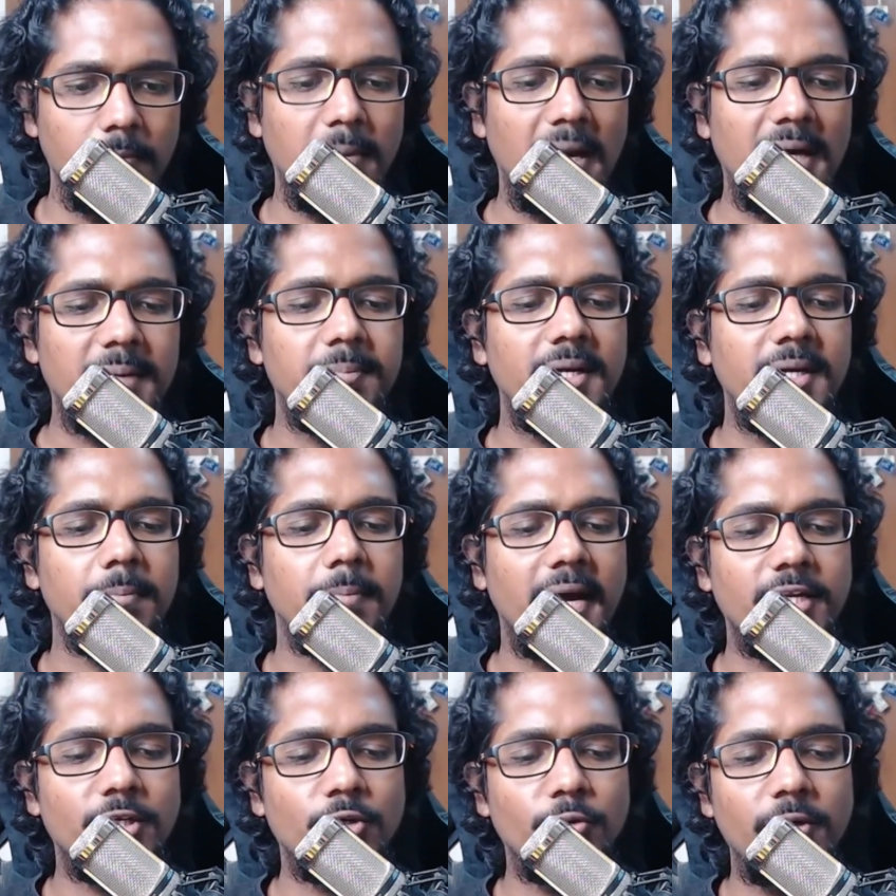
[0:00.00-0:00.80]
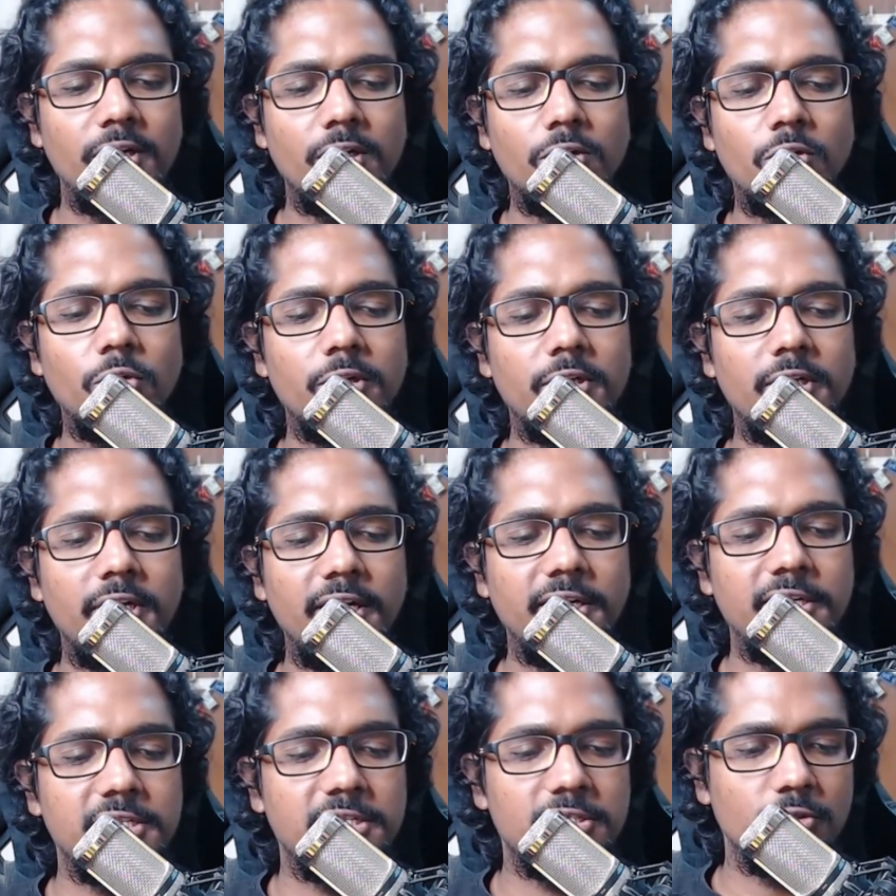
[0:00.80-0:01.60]
by, be, by doing good
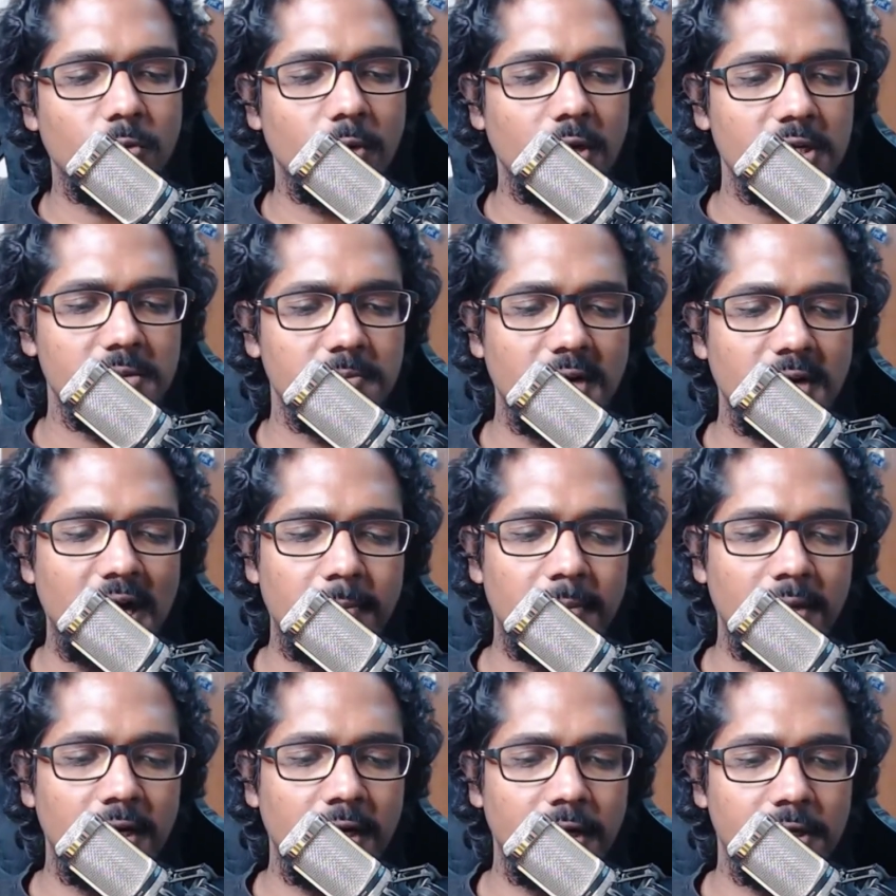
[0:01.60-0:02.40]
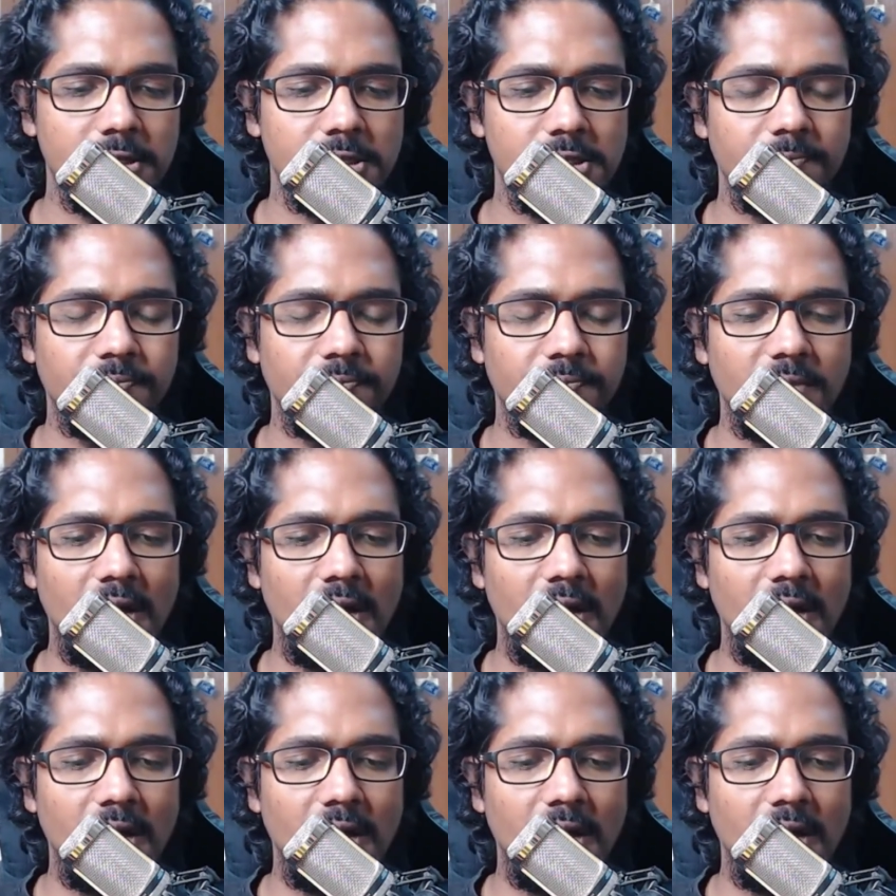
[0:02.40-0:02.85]
deeds towards Brahmanas,